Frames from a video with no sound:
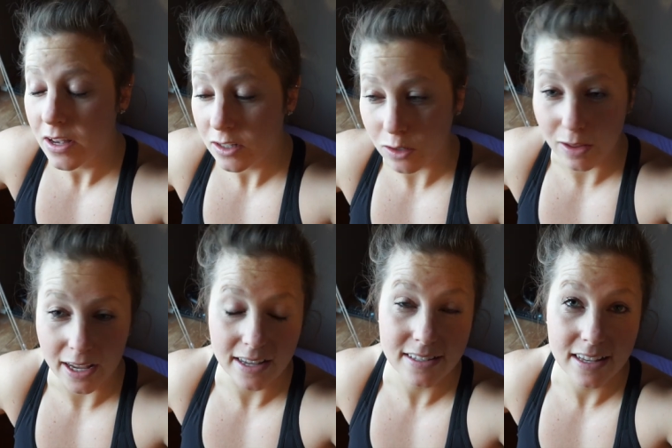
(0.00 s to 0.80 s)
So
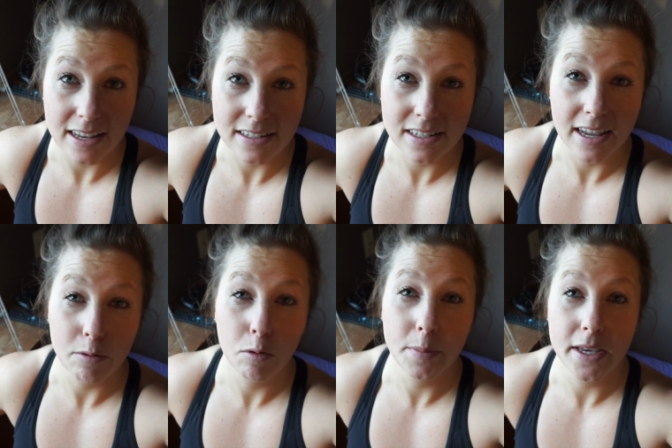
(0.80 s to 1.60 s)
like I said, today
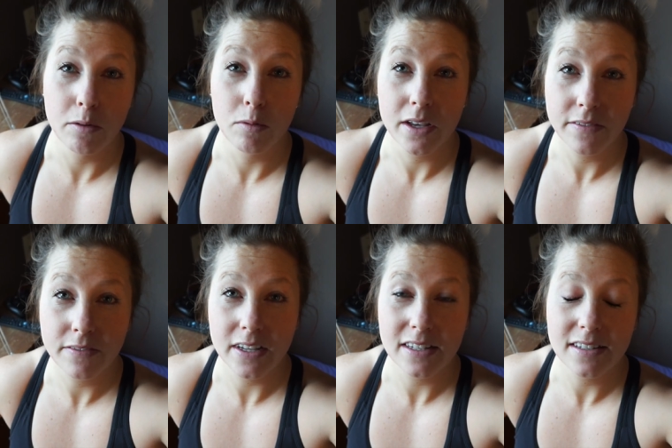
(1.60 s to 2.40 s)
will be a
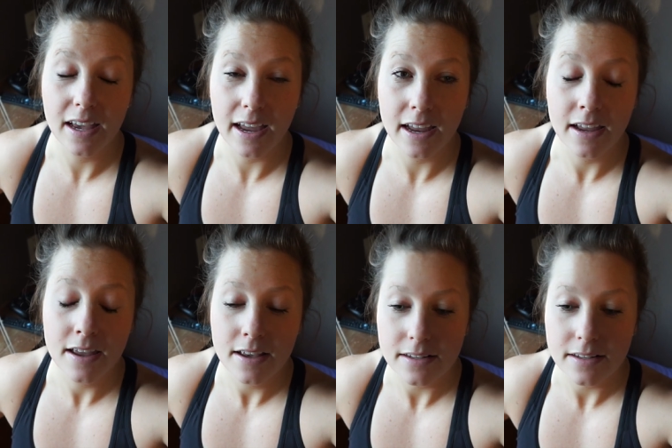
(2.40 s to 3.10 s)
refeed day